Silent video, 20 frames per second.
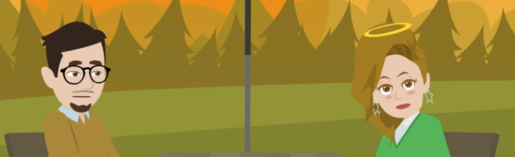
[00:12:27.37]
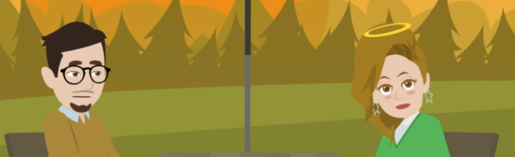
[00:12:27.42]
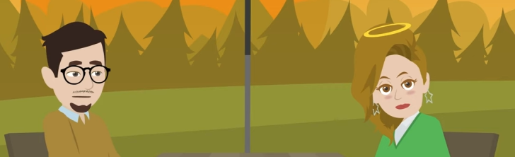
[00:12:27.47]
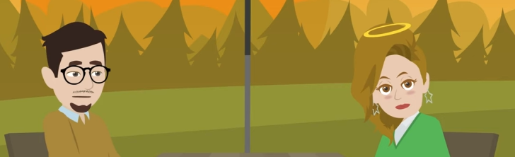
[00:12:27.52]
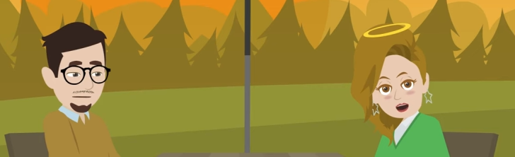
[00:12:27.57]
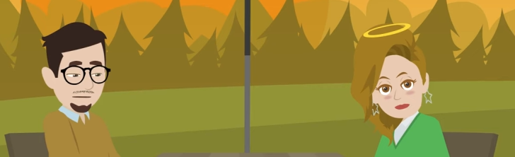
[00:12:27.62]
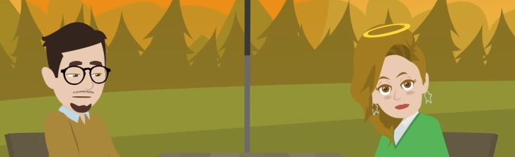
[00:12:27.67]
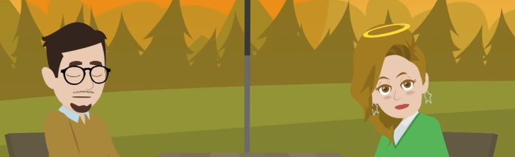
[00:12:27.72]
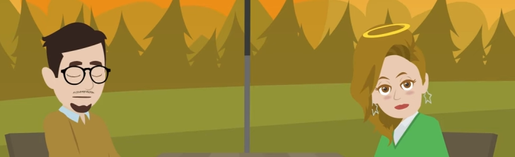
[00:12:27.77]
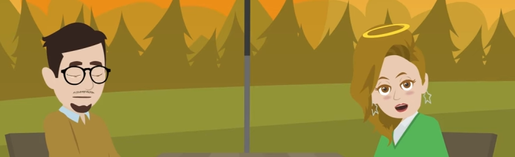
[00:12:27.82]

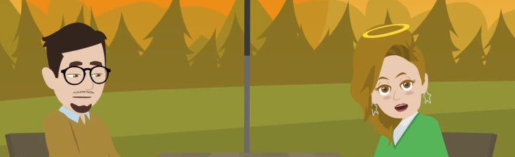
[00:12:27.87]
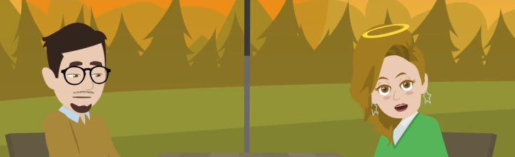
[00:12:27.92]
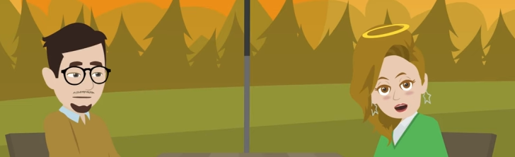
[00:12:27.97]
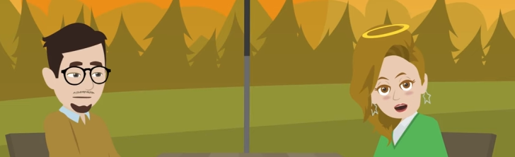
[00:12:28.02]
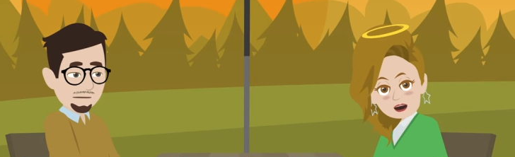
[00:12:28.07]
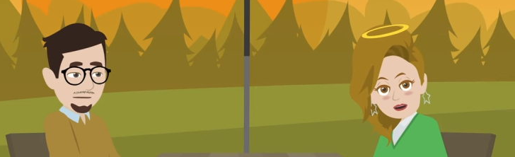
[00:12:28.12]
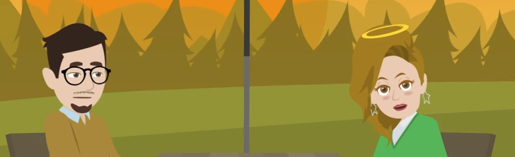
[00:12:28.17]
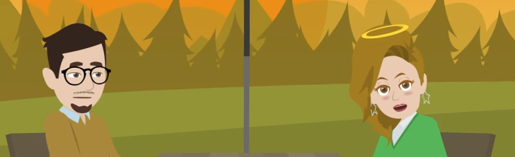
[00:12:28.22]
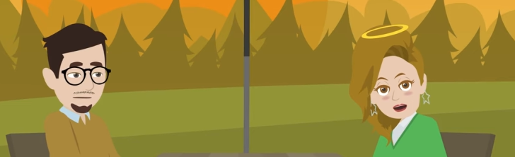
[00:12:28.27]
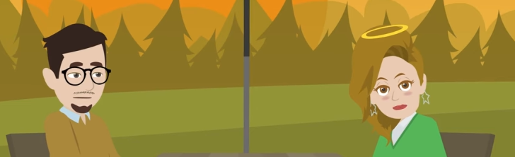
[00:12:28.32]
Speaker 1: That's why
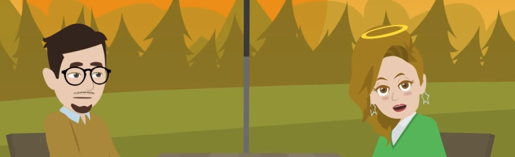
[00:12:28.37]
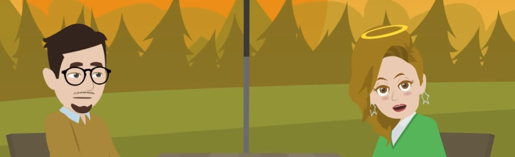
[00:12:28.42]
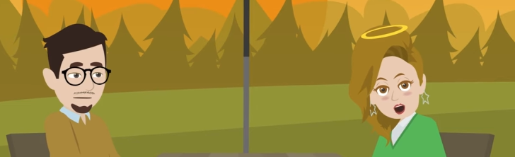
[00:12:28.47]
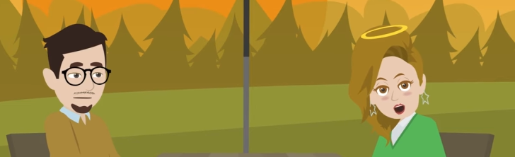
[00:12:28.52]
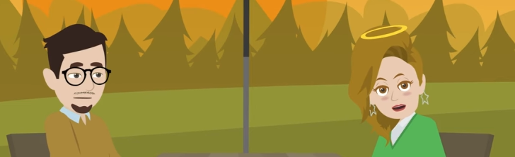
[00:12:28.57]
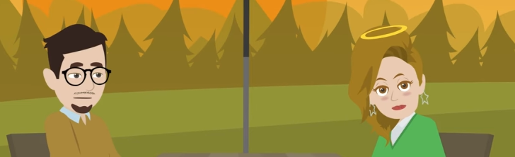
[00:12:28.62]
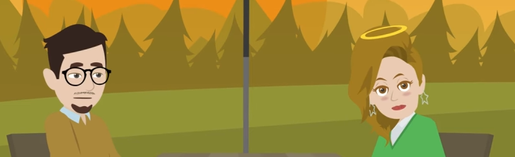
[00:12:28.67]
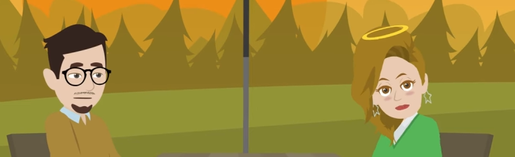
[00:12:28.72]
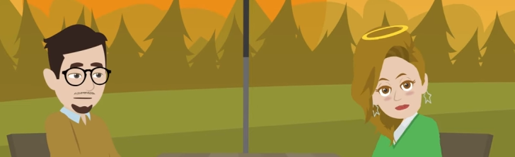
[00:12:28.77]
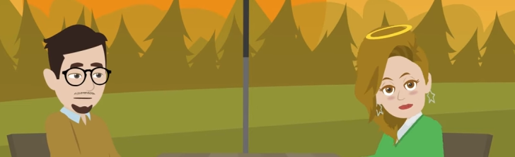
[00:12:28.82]
you are
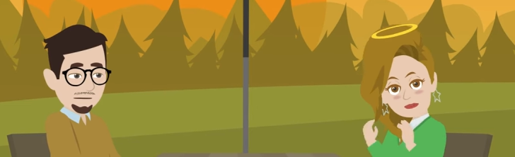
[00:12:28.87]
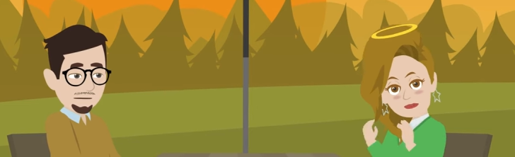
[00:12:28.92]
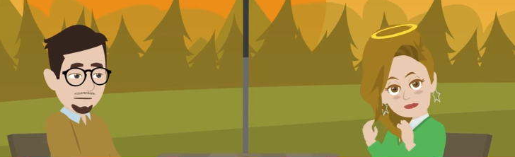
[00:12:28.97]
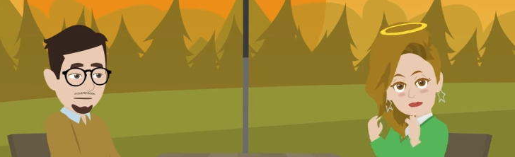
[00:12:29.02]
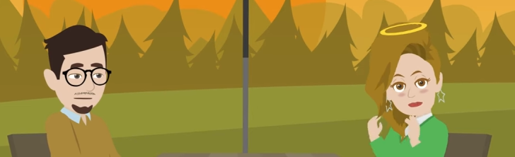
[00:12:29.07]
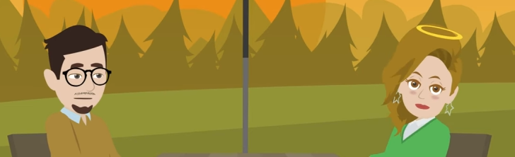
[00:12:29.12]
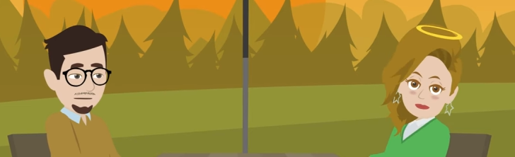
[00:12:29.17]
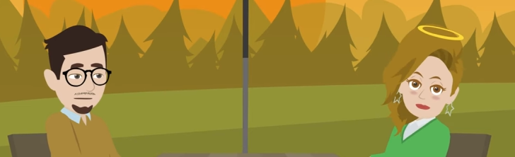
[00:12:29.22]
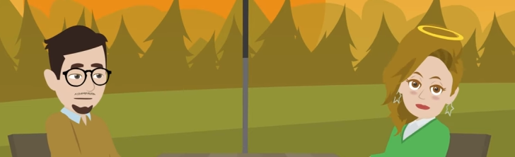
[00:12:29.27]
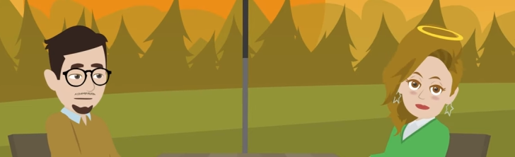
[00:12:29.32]
eternal.
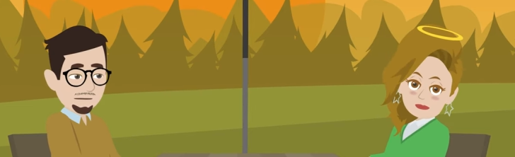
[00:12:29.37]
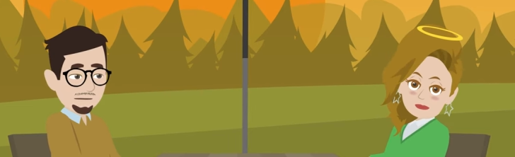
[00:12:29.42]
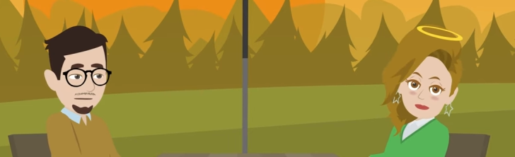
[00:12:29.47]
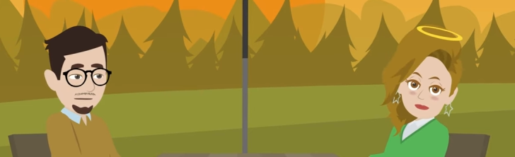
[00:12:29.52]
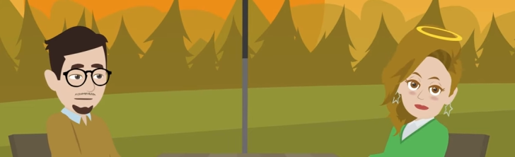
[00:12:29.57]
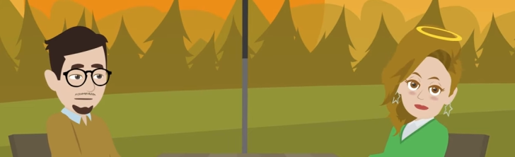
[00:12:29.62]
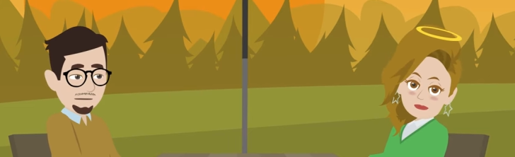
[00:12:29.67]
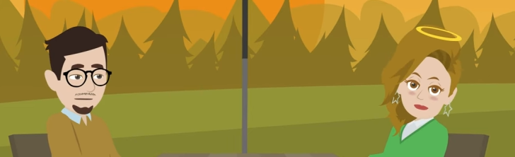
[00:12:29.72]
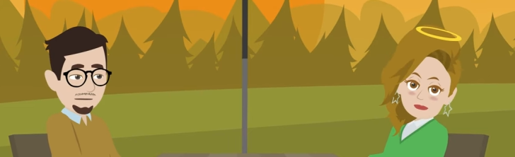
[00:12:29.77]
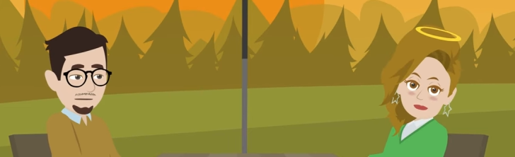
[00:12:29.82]

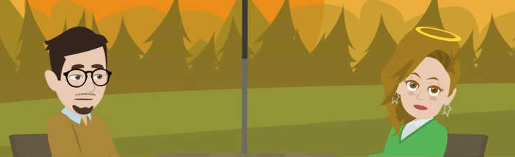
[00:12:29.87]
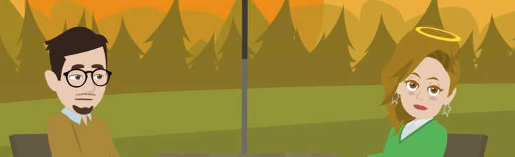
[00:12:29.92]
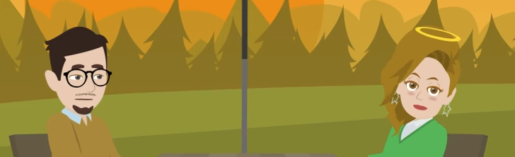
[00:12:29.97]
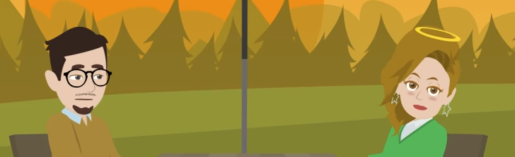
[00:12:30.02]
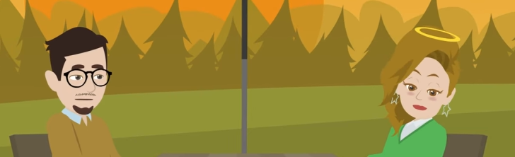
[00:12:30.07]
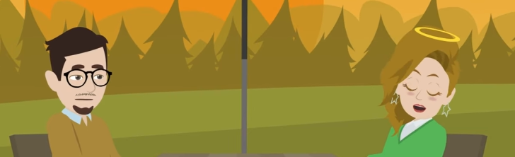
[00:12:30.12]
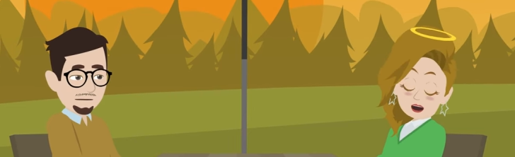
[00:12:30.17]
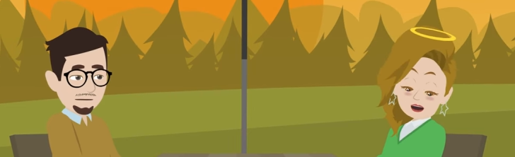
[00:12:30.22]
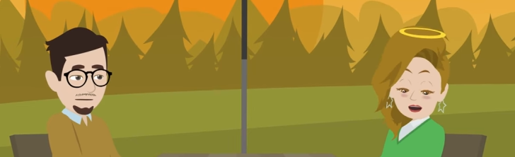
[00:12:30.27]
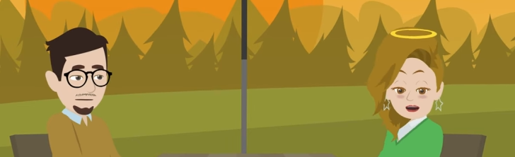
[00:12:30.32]

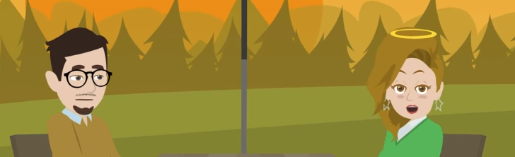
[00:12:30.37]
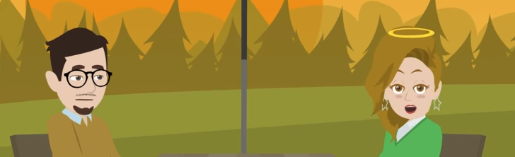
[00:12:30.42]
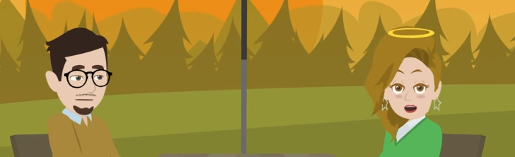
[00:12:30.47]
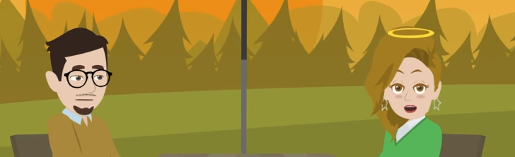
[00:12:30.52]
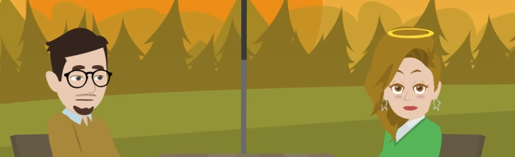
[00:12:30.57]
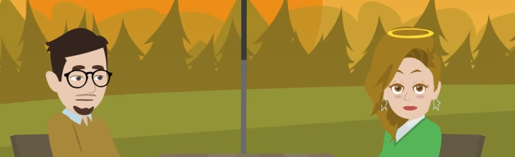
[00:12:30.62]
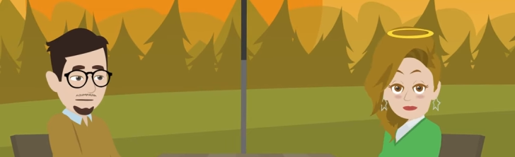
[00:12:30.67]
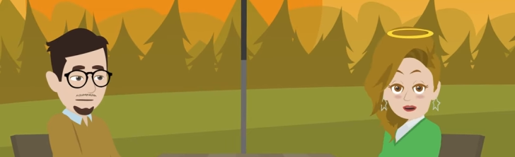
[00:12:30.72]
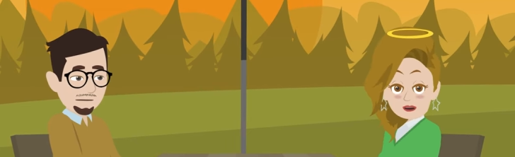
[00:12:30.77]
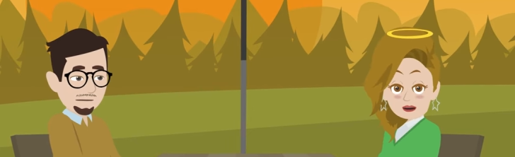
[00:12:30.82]
But a lot
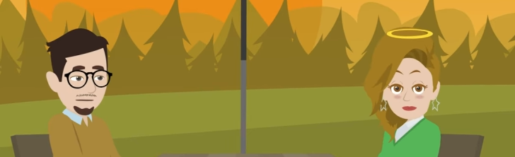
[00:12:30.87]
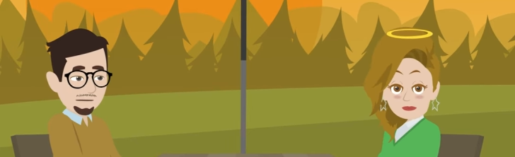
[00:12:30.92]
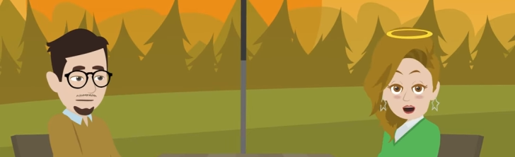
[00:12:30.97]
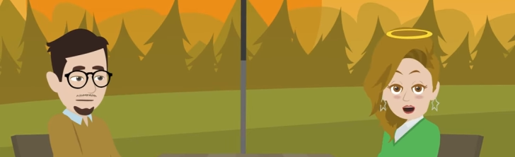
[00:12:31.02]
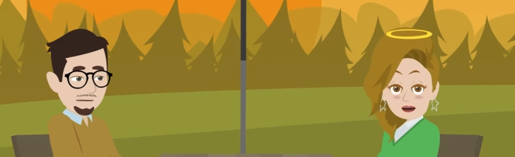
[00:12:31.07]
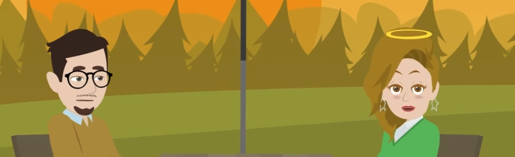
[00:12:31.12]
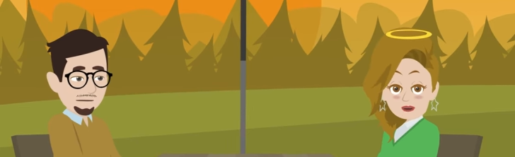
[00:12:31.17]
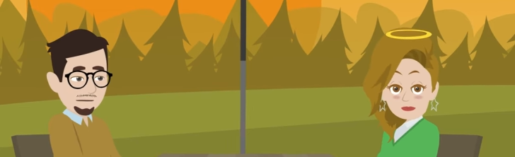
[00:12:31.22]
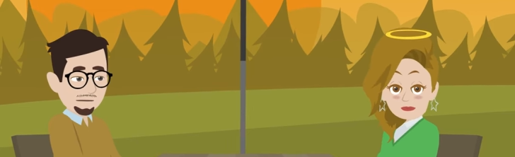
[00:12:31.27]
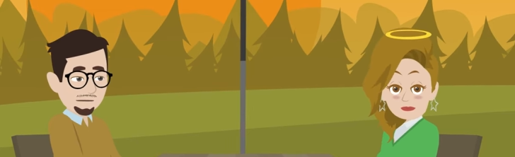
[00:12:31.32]
of people